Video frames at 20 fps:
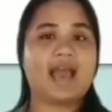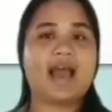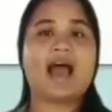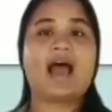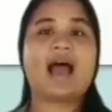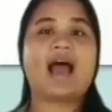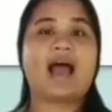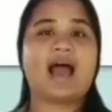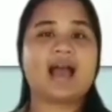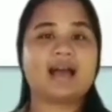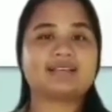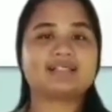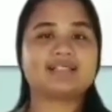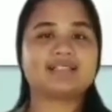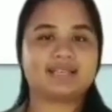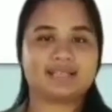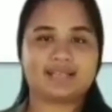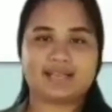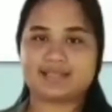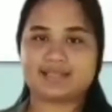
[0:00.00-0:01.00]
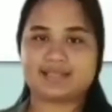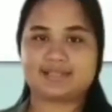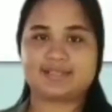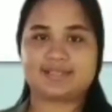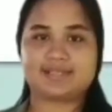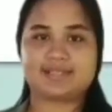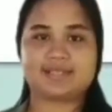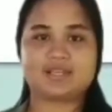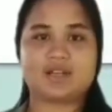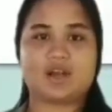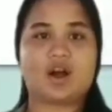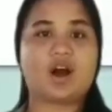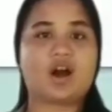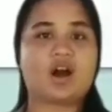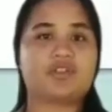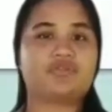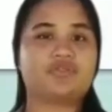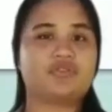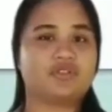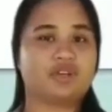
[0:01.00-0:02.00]
accidents
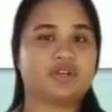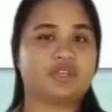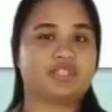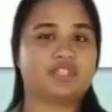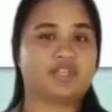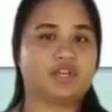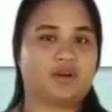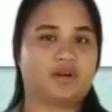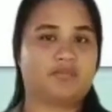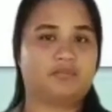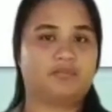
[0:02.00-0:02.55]
on the job.